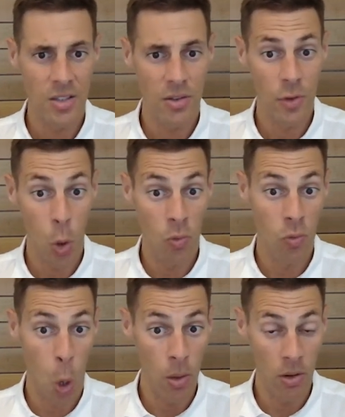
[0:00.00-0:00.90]
of your
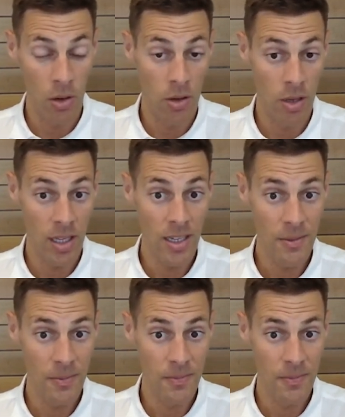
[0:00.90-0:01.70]
rote learning